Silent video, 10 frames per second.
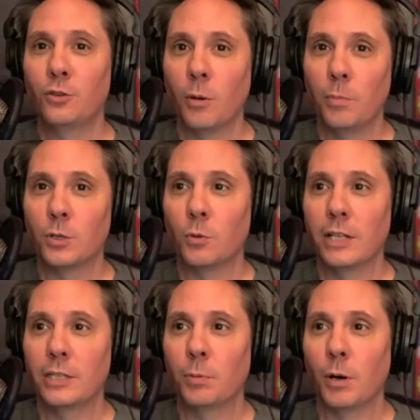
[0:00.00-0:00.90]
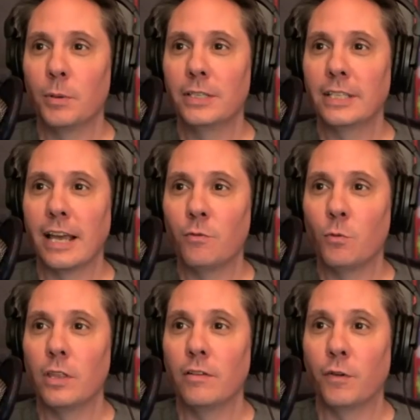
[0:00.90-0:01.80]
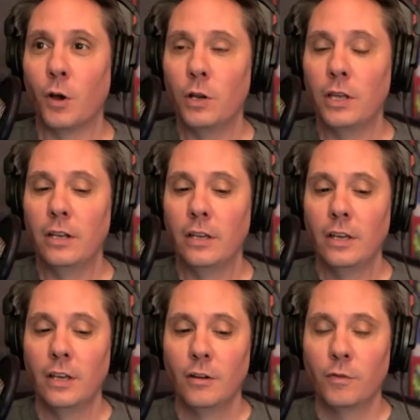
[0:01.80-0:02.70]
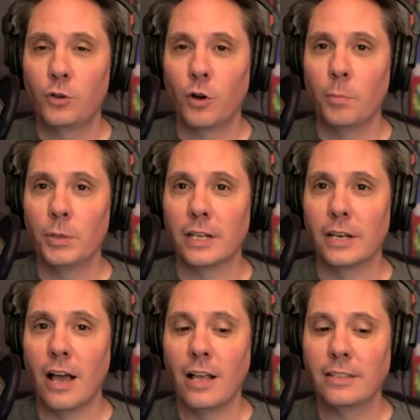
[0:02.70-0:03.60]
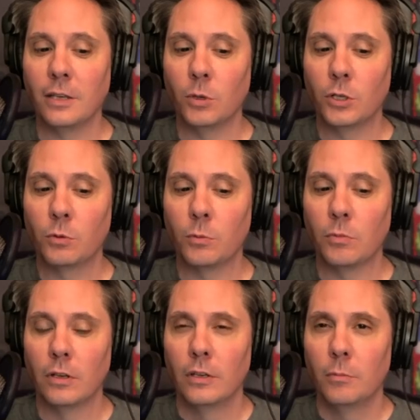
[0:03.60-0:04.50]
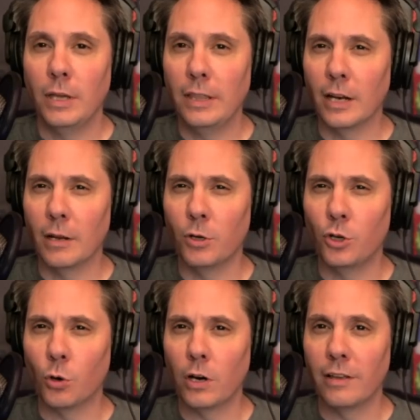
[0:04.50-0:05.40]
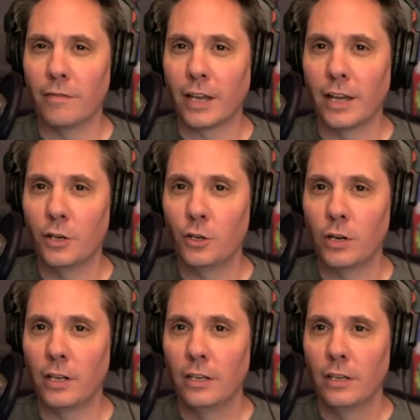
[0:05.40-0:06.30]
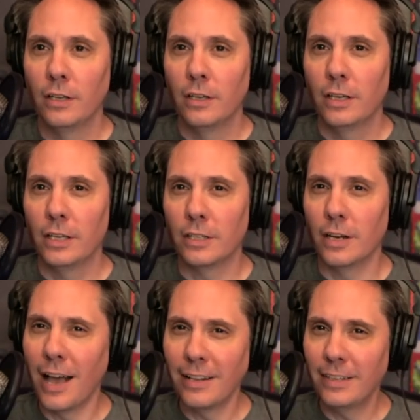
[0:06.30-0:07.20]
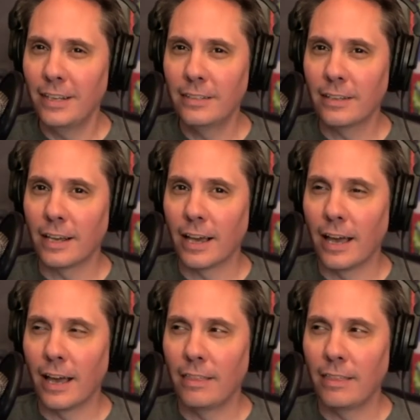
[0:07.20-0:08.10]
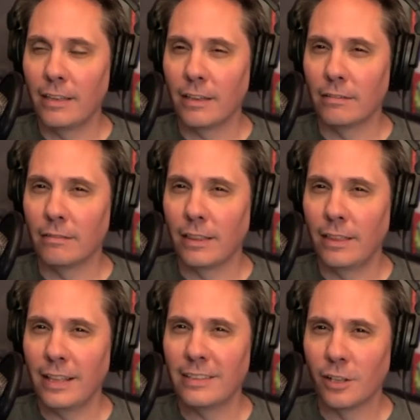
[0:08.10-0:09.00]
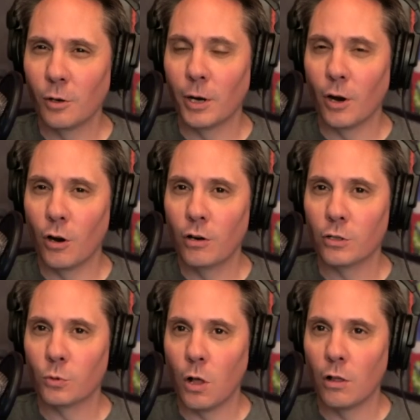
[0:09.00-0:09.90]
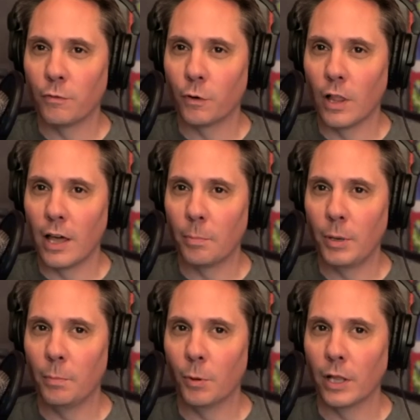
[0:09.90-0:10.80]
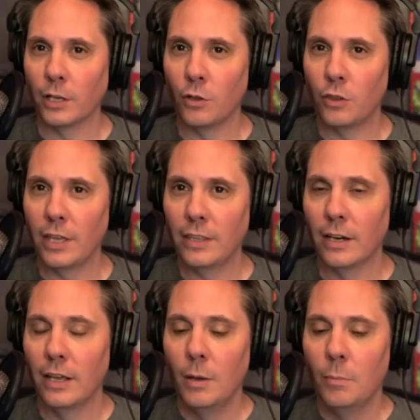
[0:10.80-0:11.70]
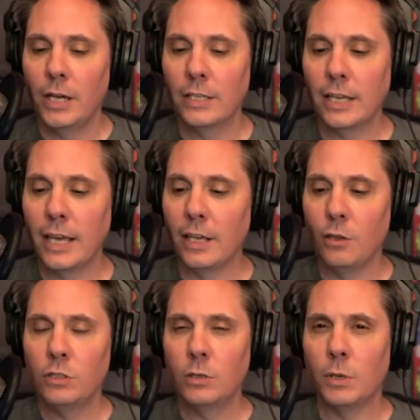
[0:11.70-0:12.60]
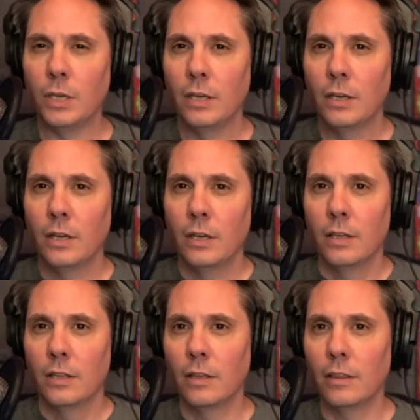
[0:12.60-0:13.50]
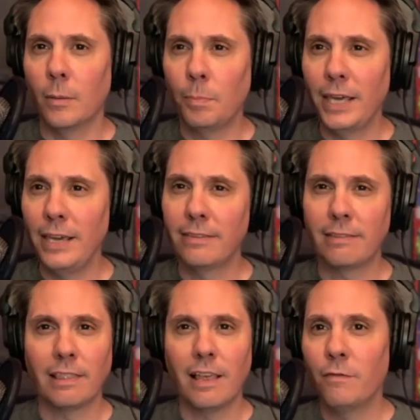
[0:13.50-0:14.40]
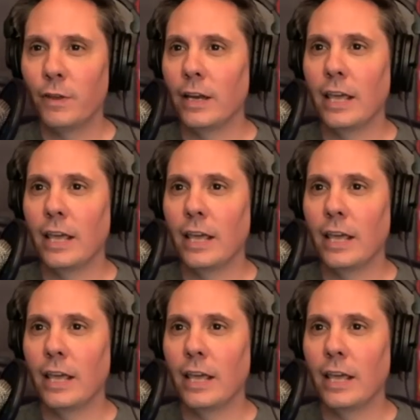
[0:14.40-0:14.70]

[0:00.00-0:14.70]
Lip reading: Trump is a white supremacist. Everyone that voted for Trump is a Nazi, which would mean that a majority of the country is Nazis. Like, I think that's a little bit hard to swallow for a lot of people. Like, you think that because again, it used to be the peace loving